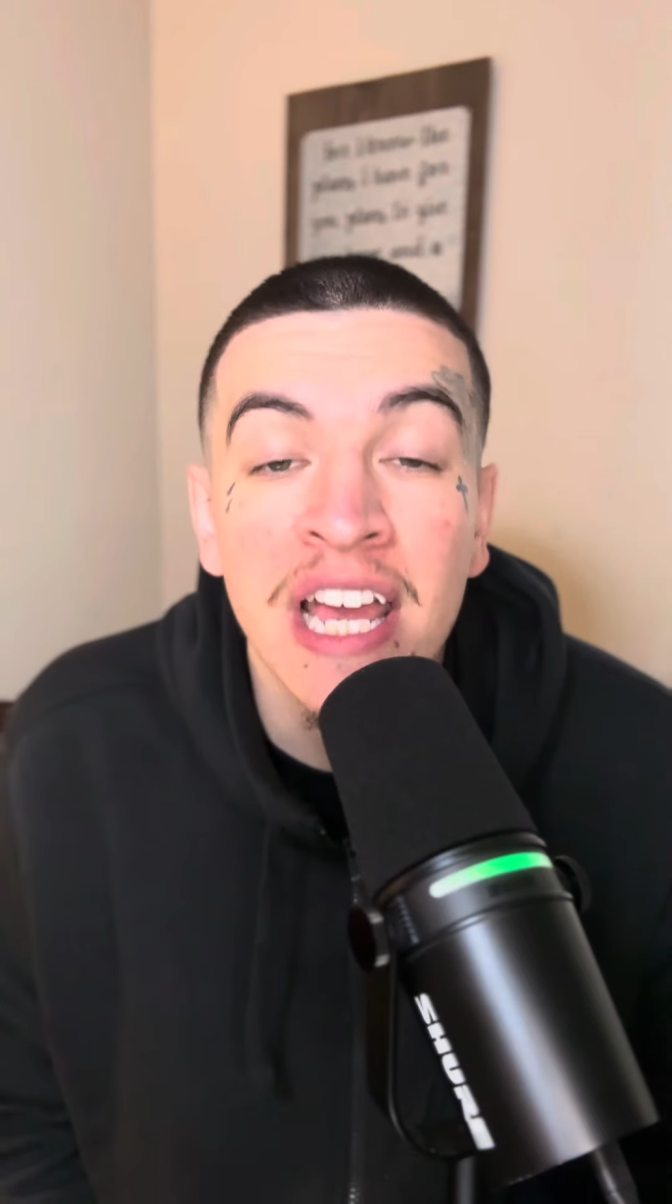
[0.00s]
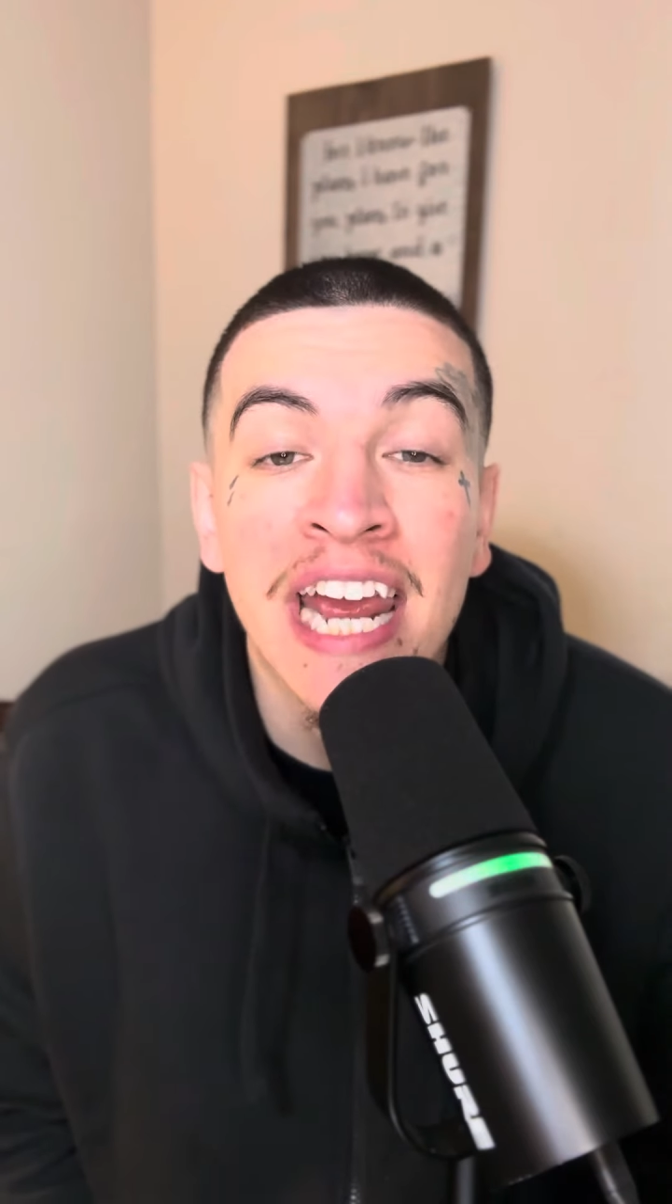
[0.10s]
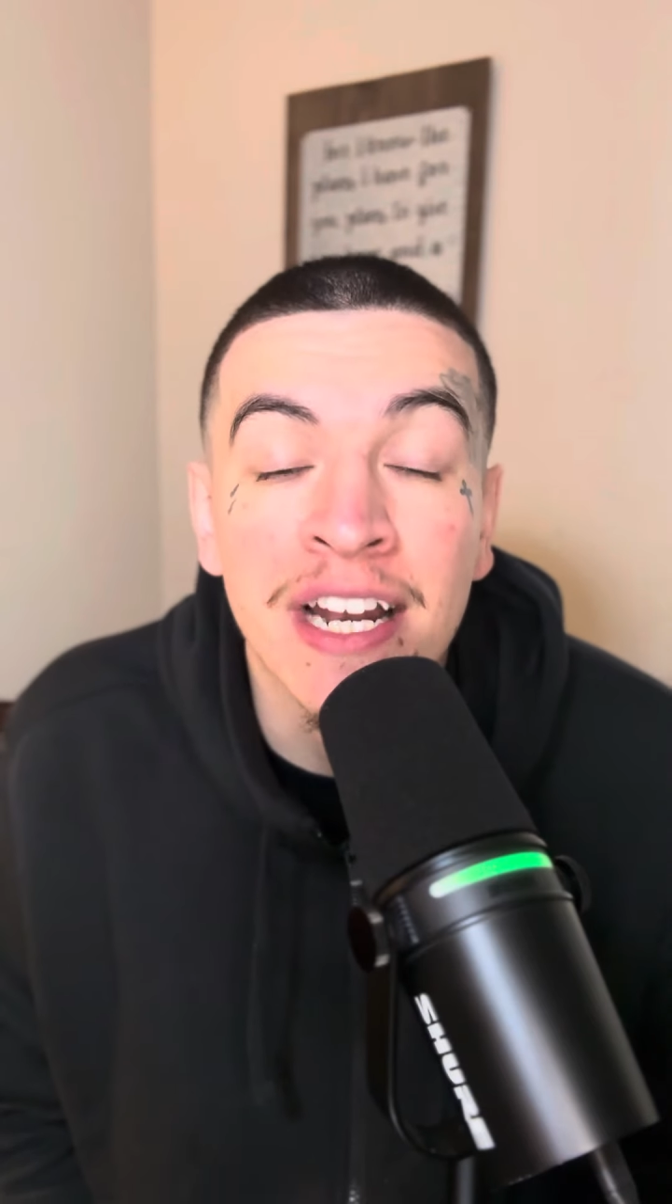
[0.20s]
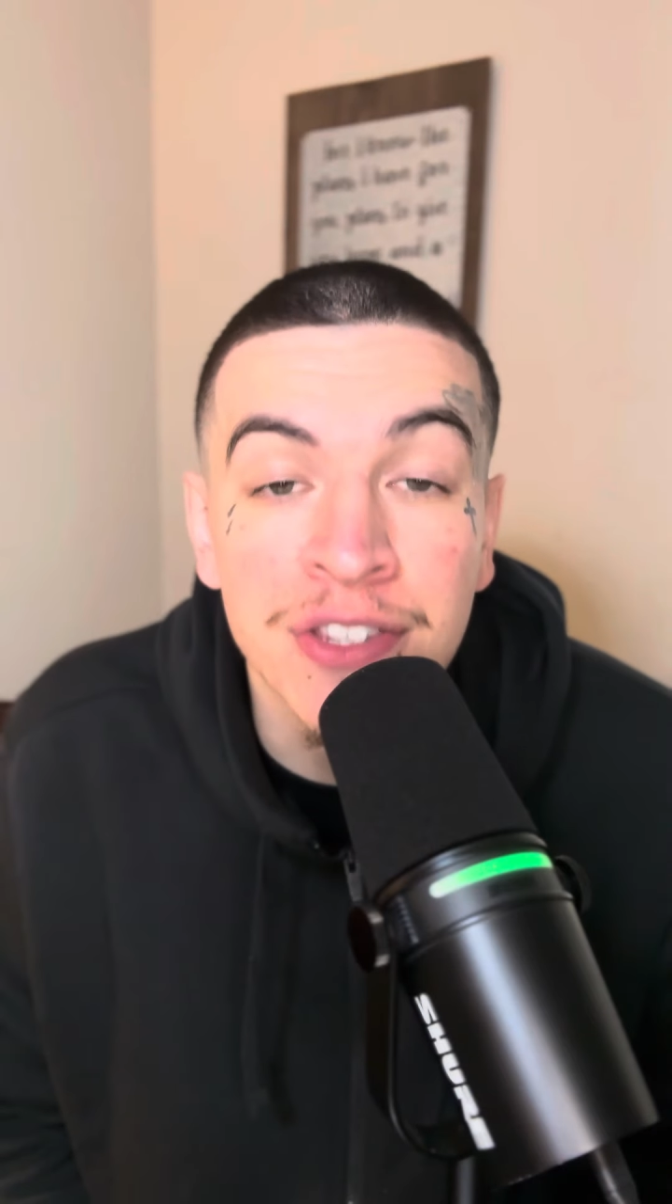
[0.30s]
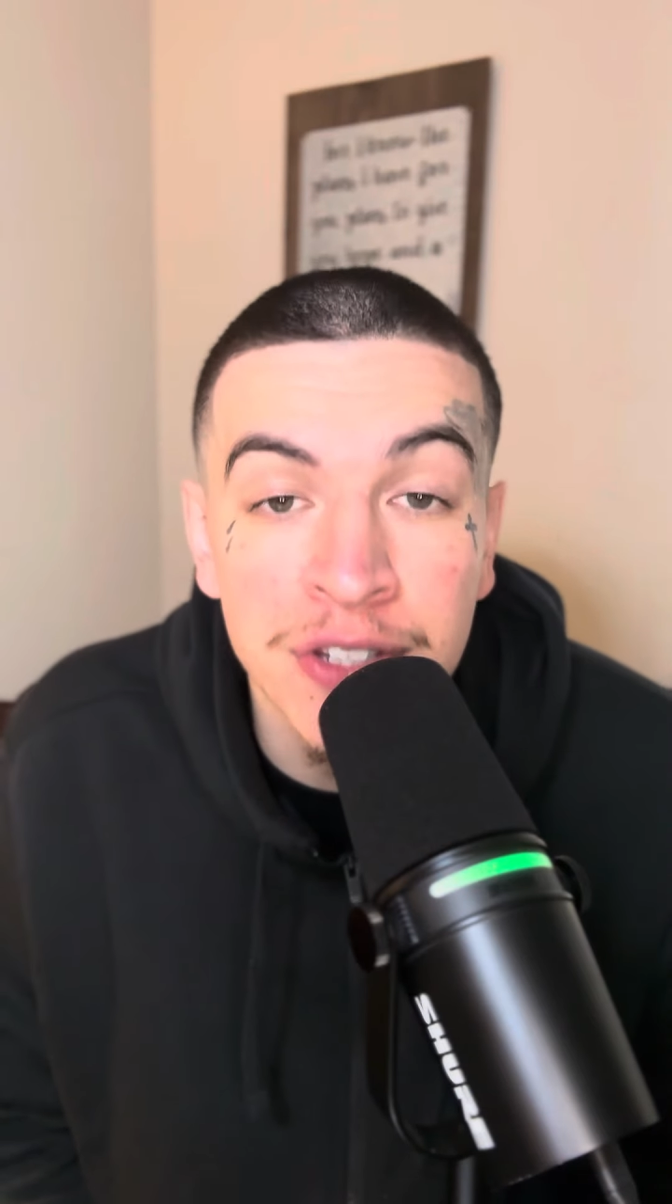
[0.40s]

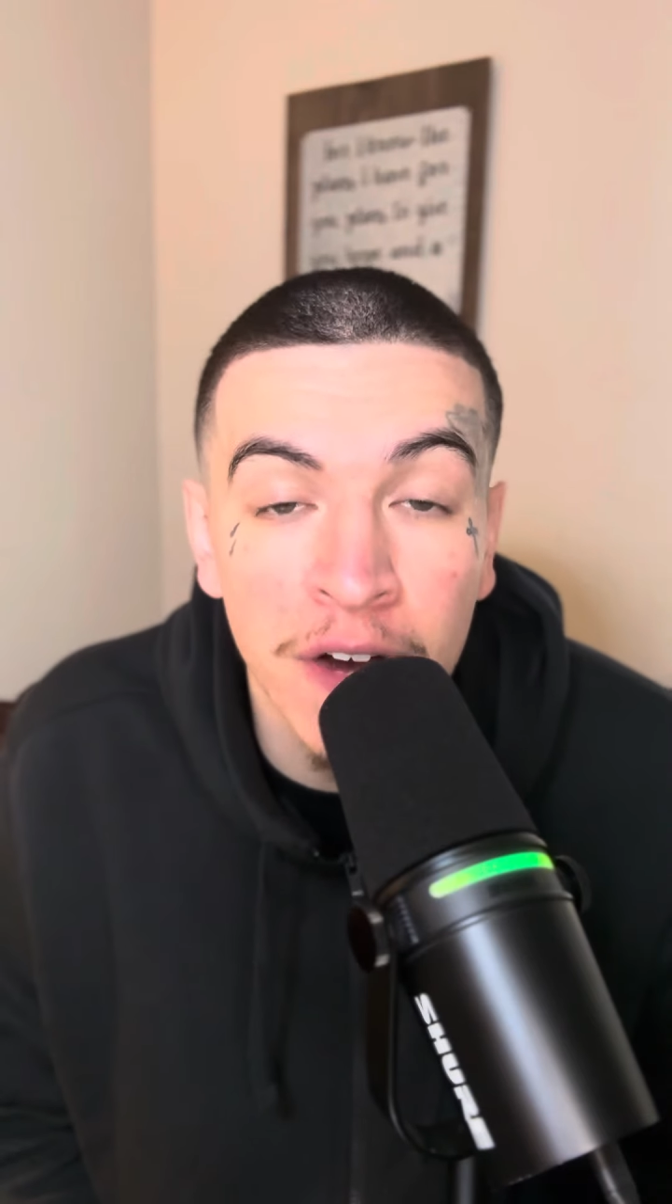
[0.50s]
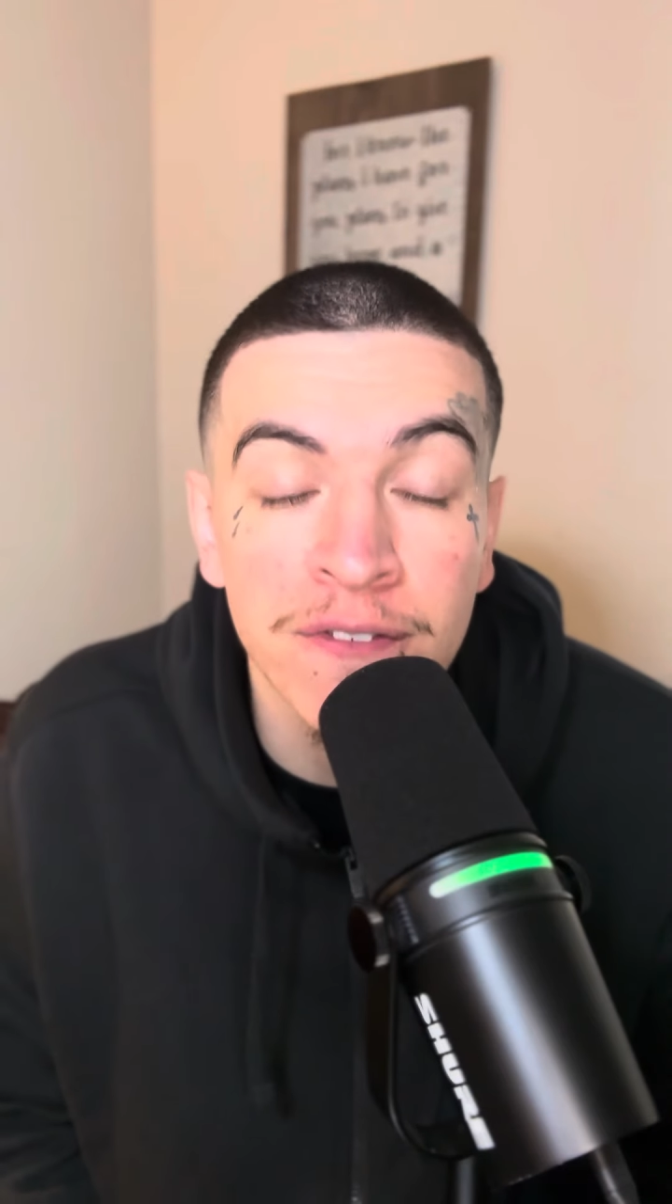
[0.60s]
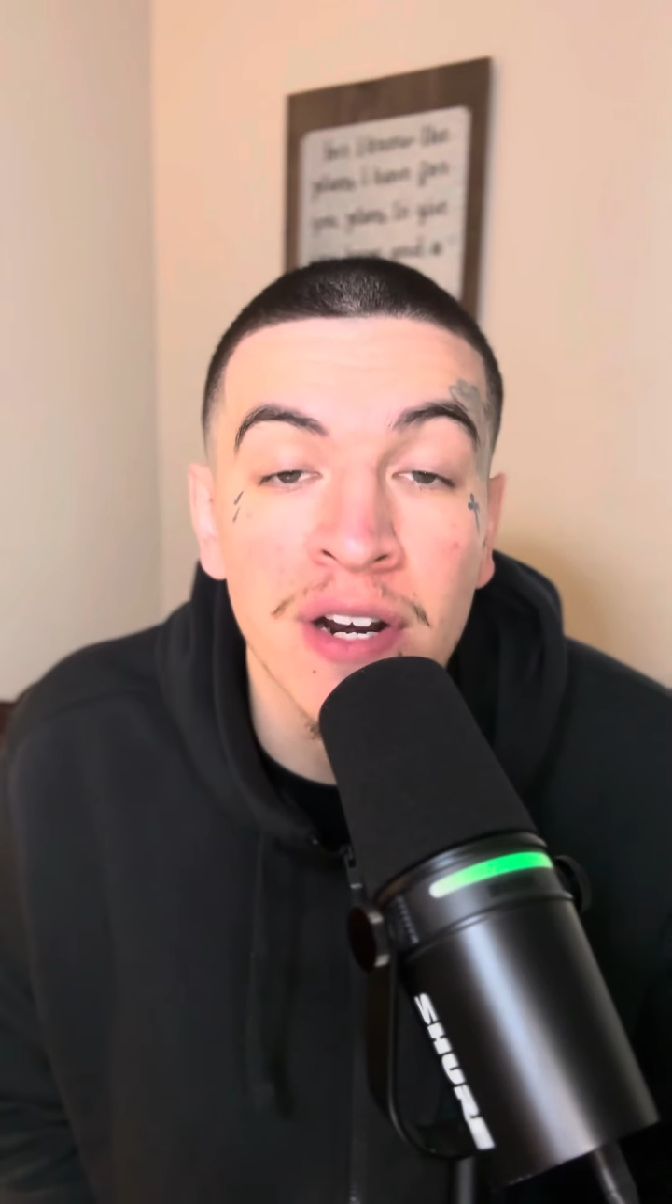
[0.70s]
and a tougher